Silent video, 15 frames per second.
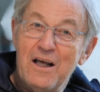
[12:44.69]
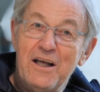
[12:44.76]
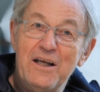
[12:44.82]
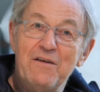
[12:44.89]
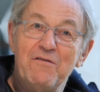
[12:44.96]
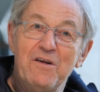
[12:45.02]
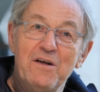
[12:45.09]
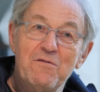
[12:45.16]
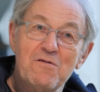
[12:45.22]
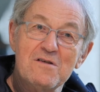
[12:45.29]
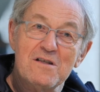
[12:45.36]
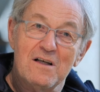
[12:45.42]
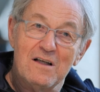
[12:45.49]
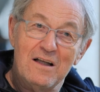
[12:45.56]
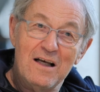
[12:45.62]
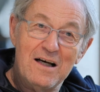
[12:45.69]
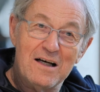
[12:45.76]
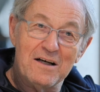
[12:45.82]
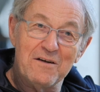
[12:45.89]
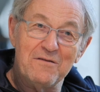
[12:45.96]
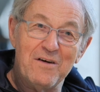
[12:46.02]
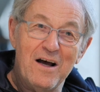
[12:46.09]
If he was
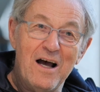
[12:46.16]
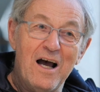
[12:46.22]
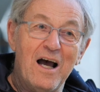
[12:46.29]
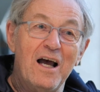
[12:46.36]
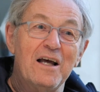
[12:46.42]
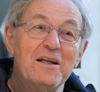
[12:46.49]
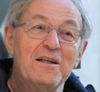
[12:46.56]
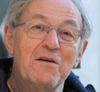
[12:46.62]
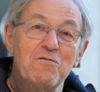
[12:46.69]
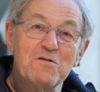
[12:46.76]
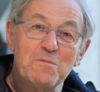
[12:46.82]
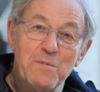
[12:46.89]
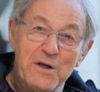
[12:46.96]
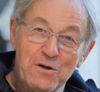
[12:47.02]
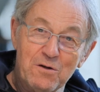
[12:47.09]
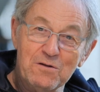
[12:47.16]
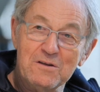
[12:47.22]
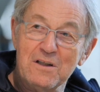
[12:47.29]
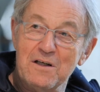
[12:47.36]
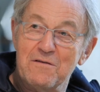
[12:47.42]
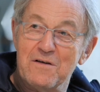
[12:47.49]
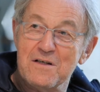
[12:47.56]
alive and there would be
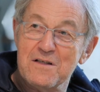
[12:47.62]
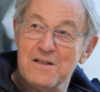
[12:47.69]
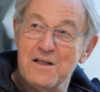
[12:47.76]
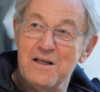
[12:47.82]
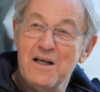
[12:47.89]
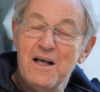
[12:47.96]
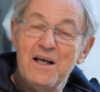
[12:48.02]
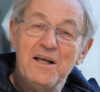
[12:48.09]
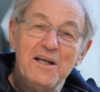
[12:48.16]
controversy,